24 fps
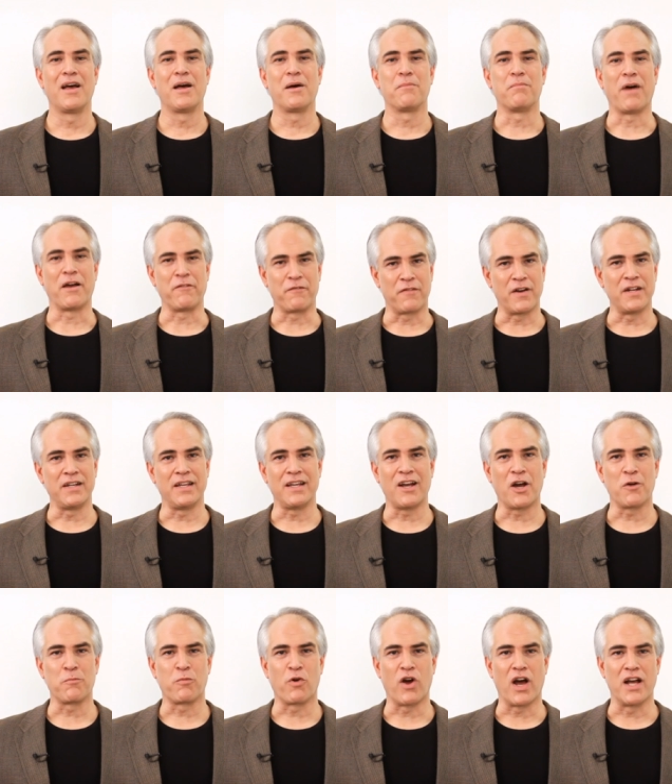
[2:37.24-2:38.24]
By funding
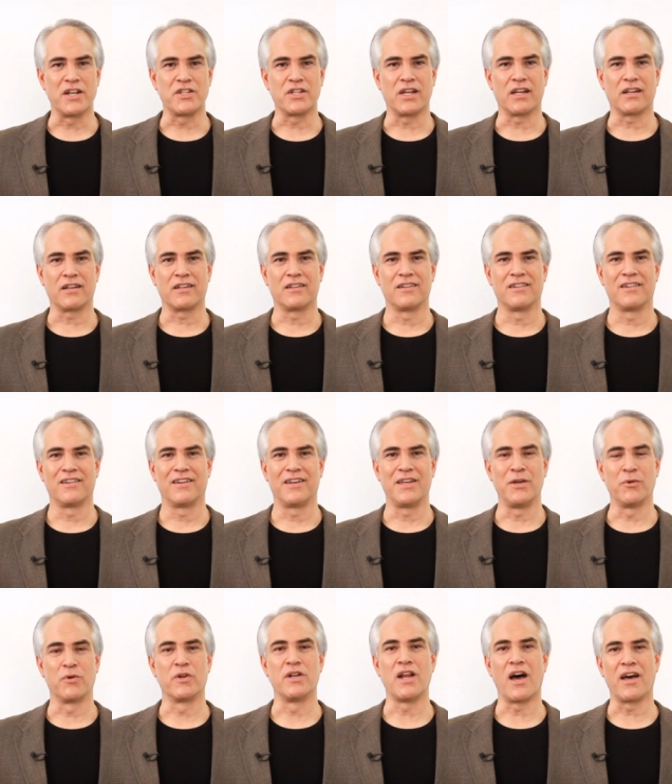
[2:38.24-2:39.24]
our project,
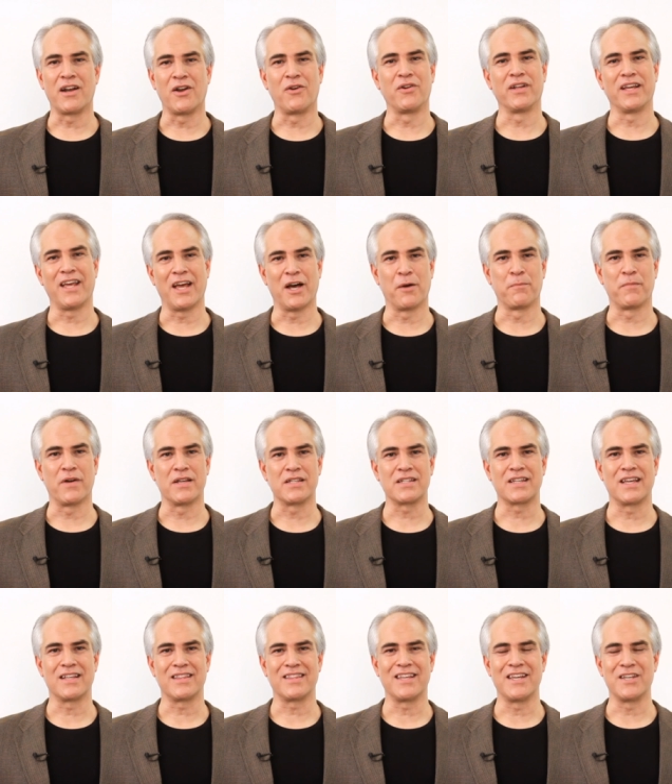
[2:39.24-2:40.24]
you will not only help us
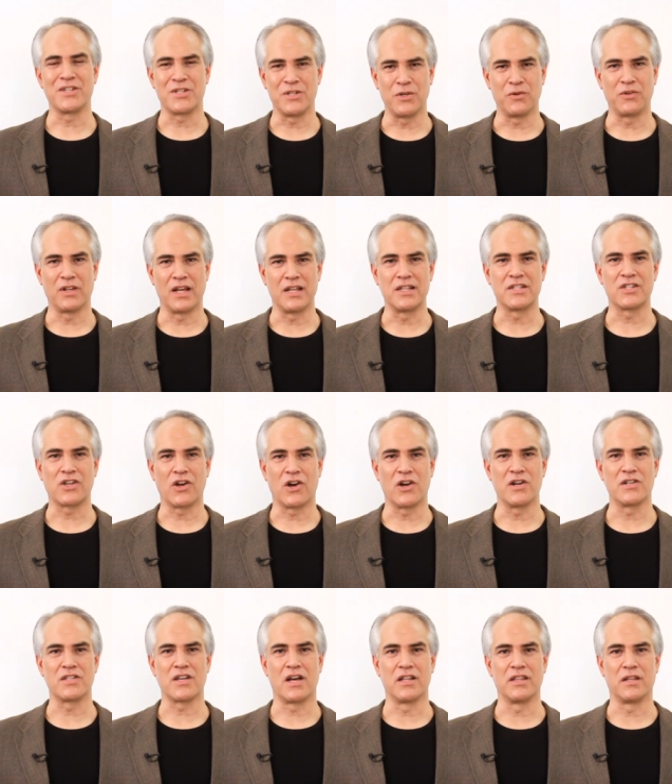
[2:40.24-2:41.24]
get these new lens
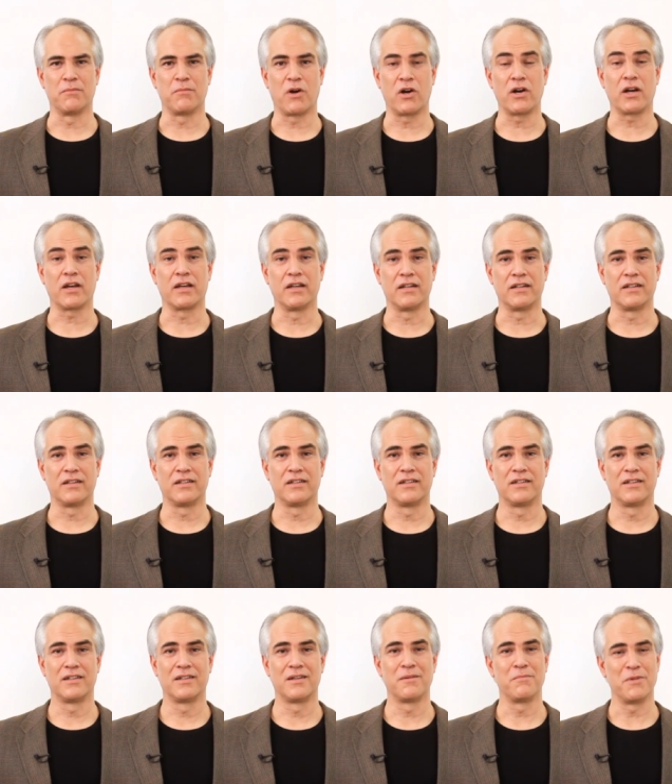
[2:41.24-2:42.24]
guards on the market,
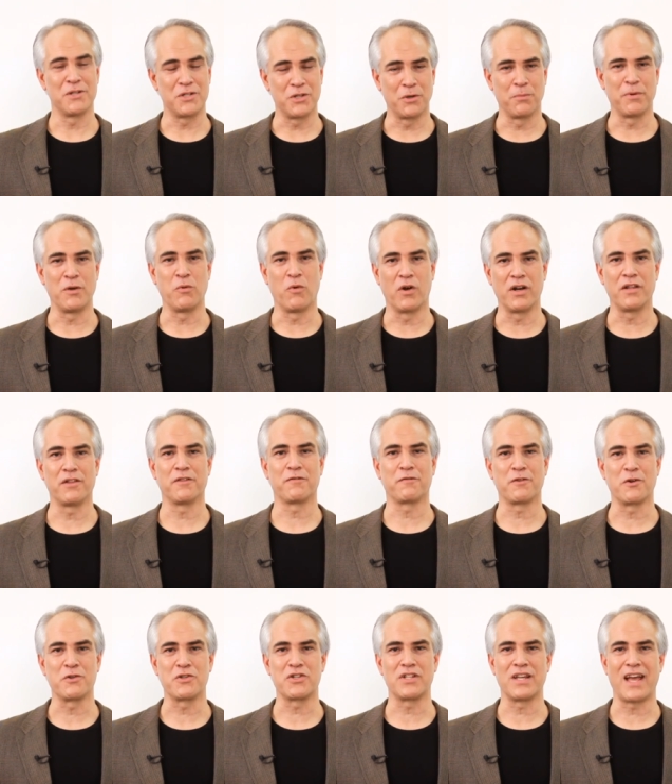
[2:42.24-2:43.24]
but you'll be one of the
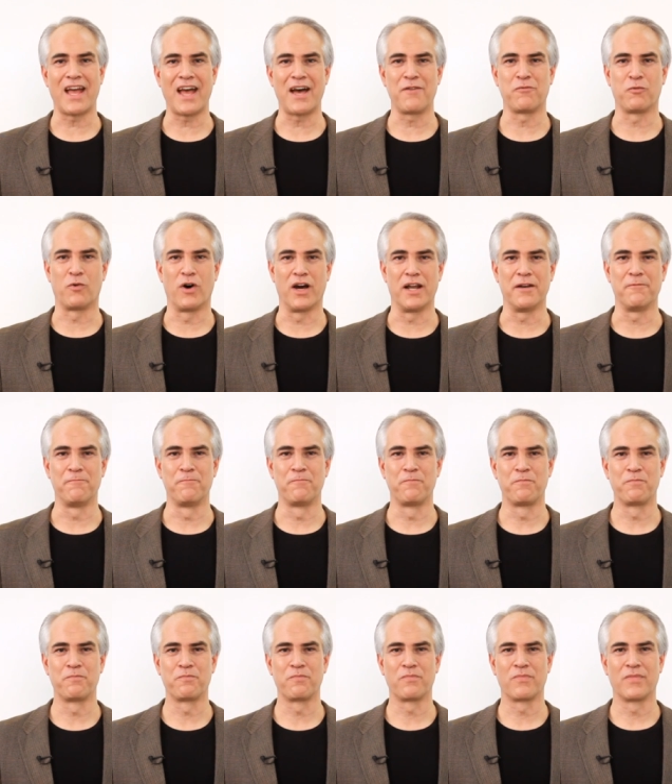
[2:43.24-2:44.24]
first to have one.
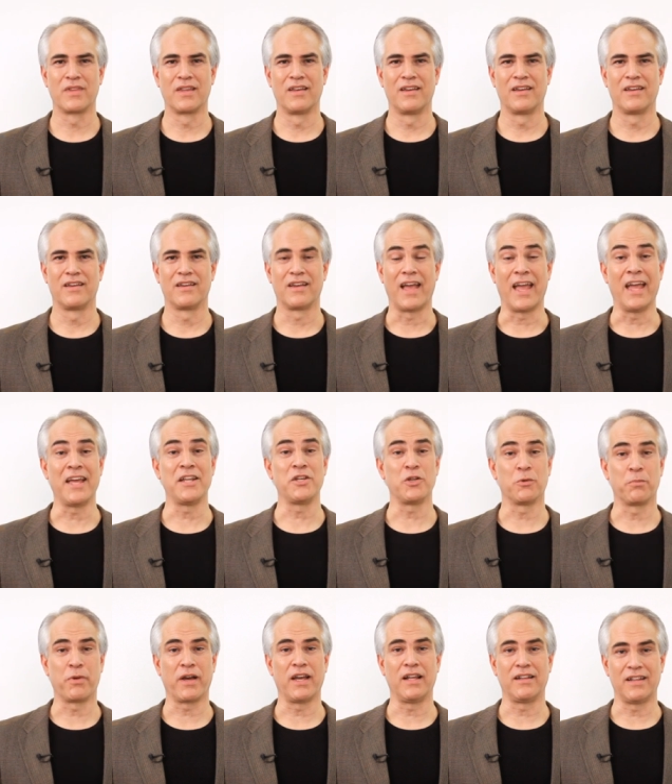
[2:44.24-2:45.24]
And
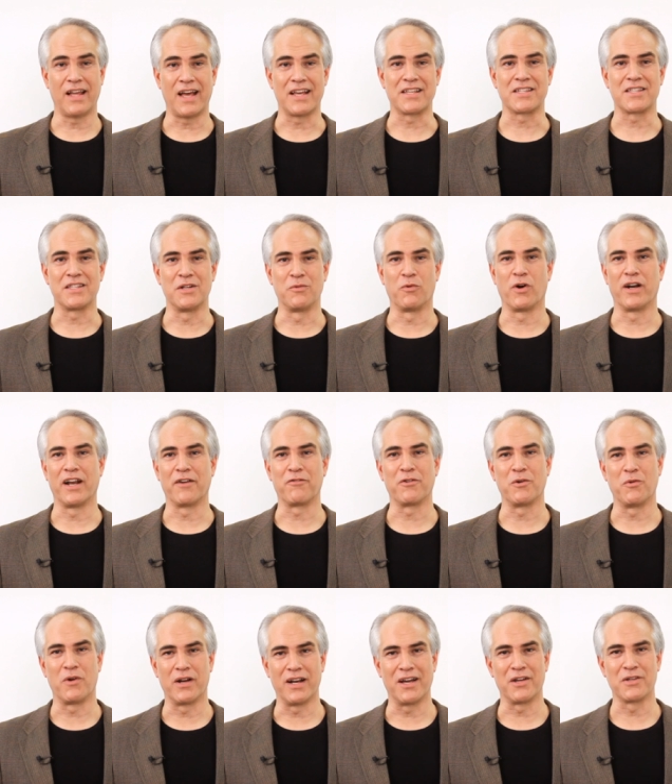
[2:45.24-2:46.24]
you'll pay less than what
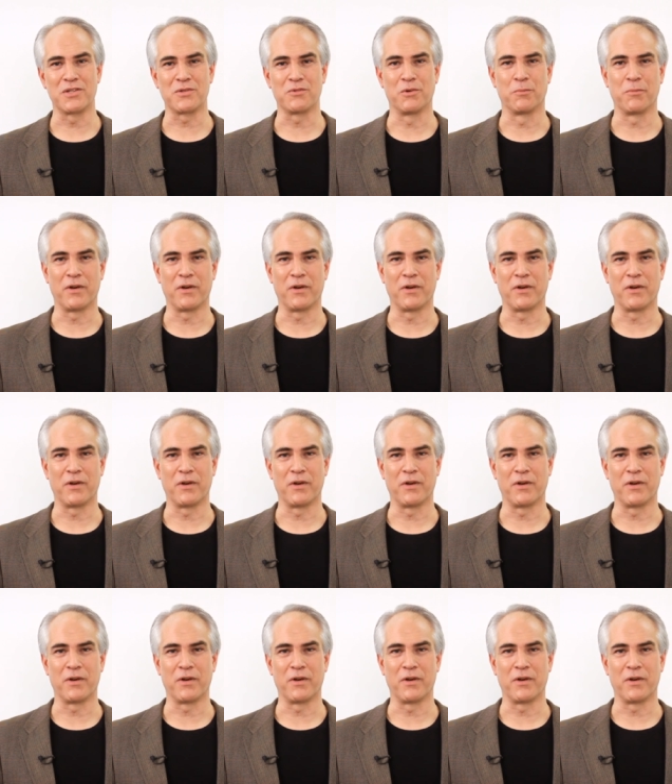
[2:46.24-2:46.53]
everyone else will